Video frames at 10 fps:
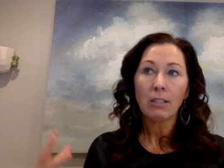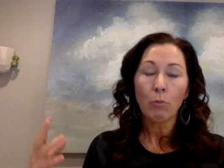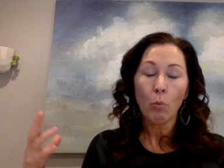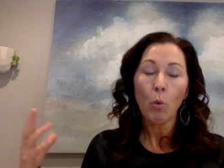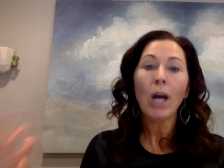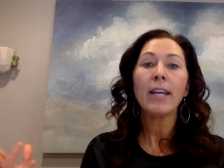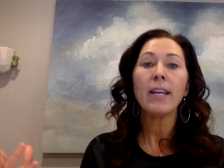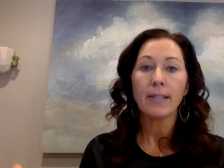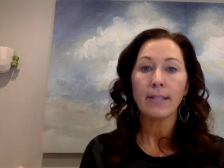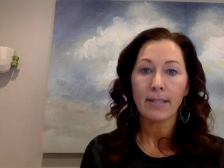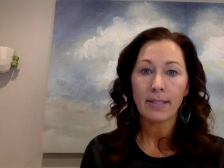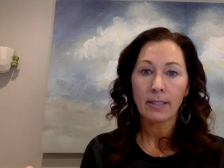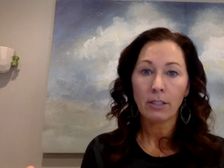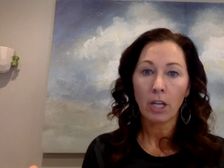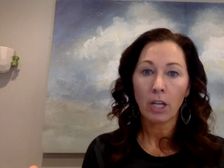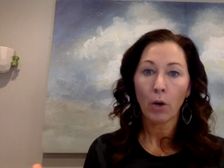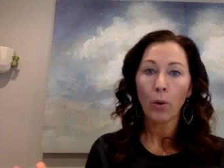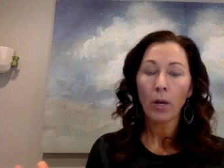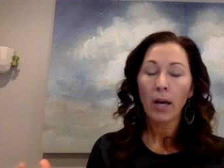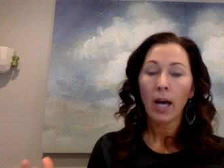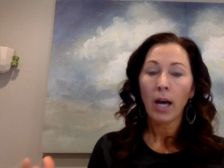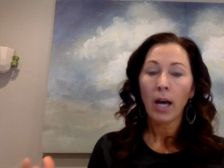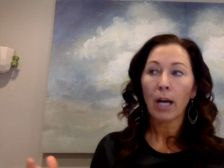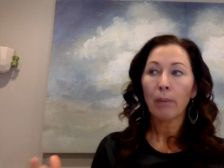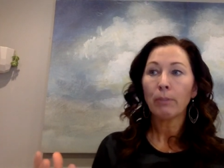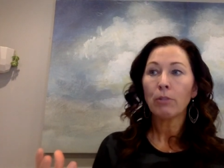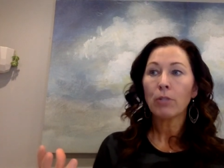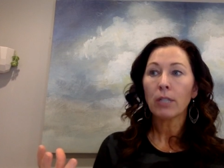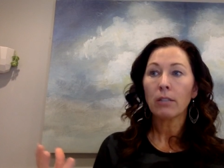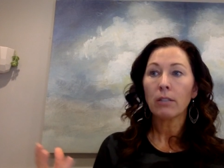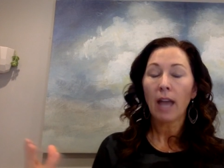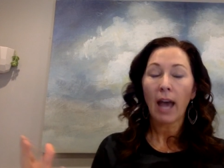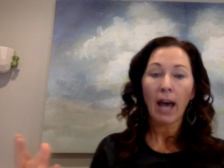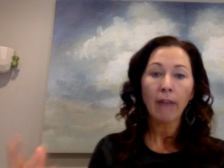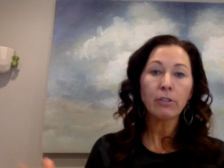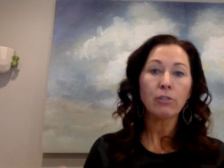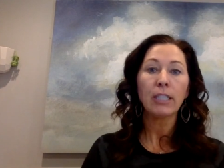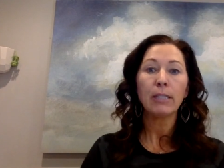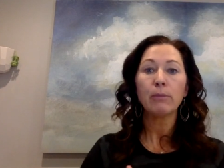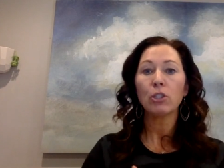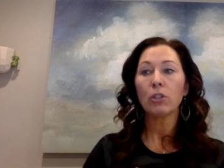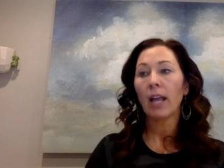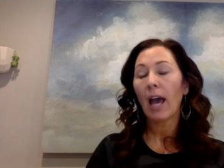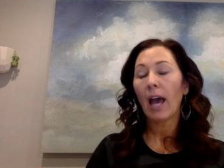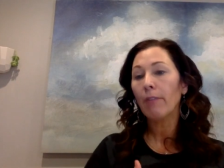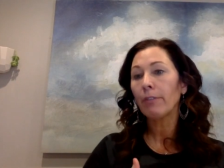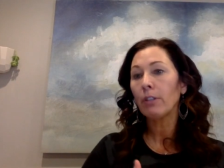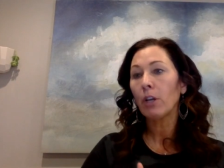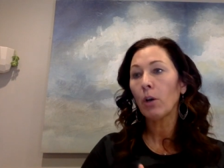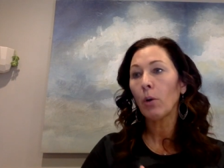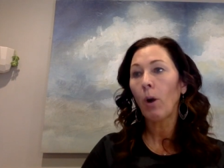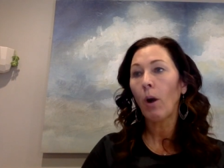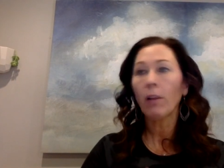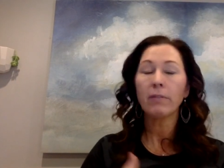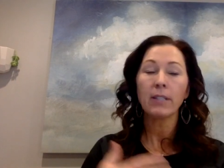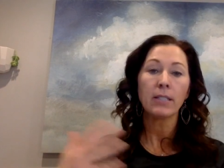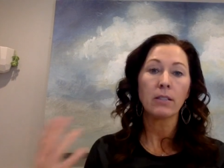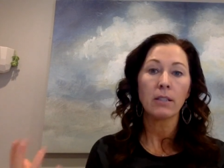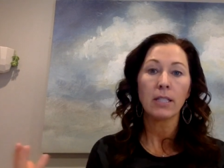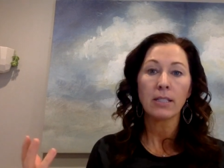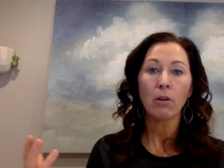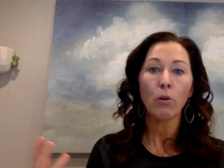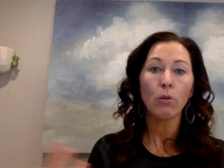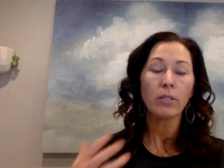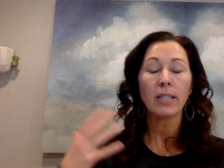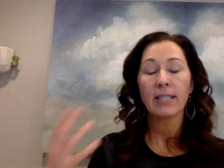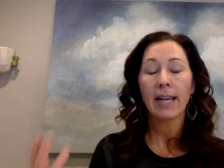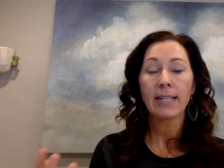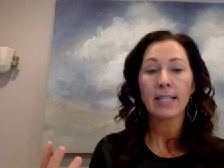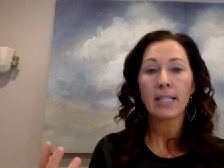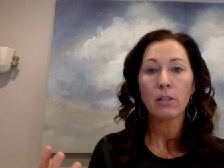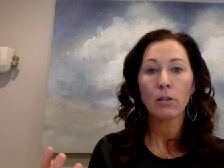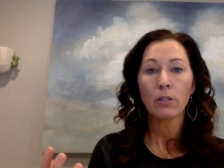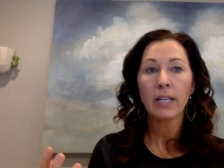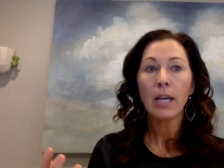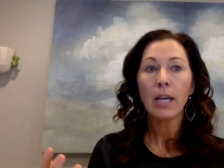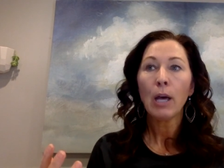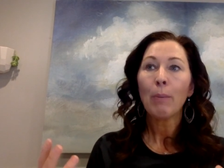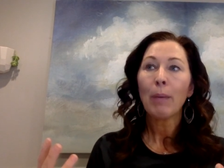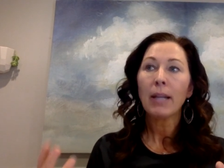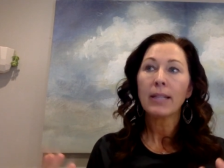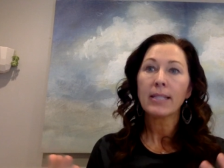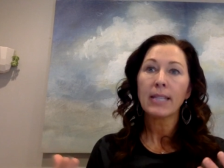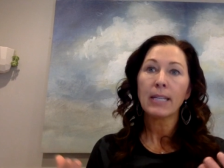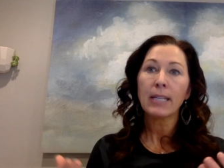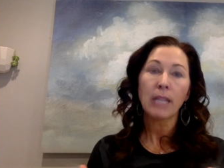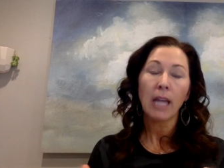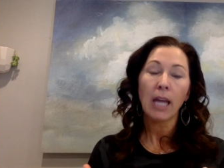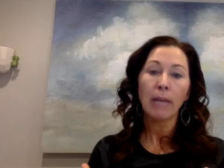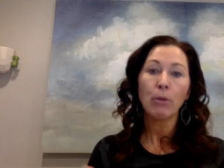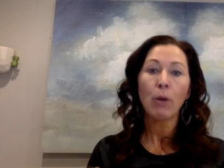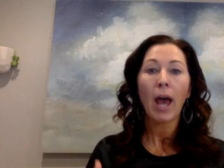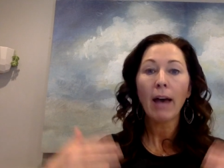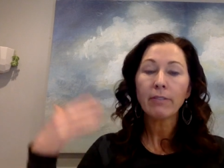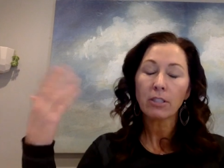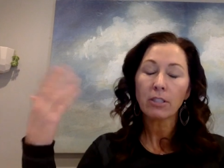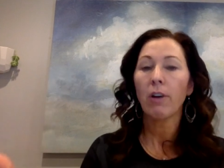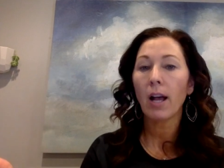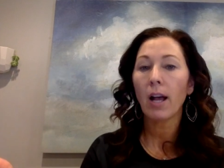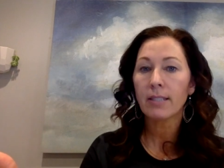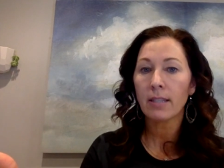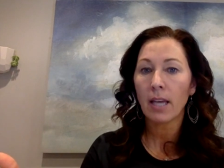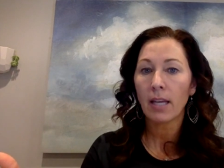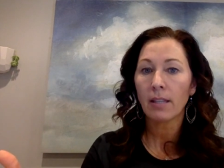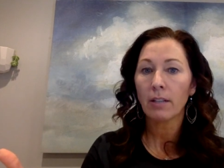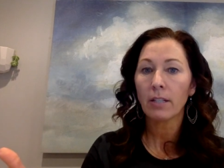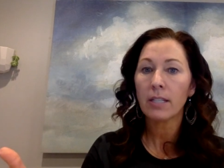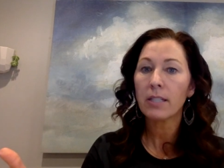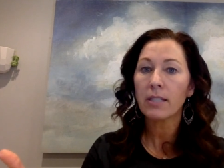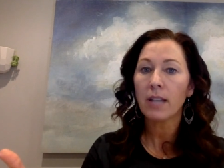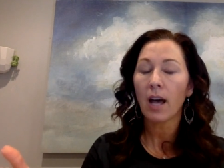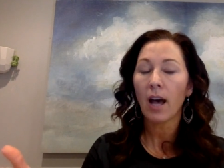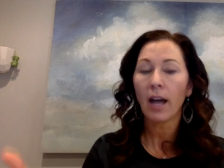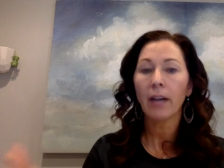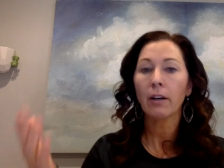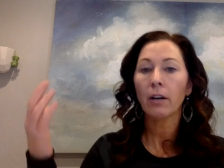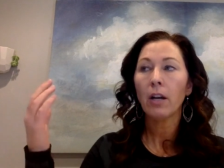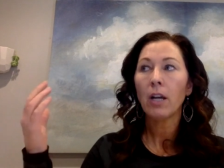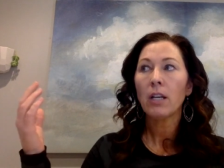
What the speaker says: what is. You can have dreams, you can have all of these goals and these ideals, but at the same time you have to trust that there is a higher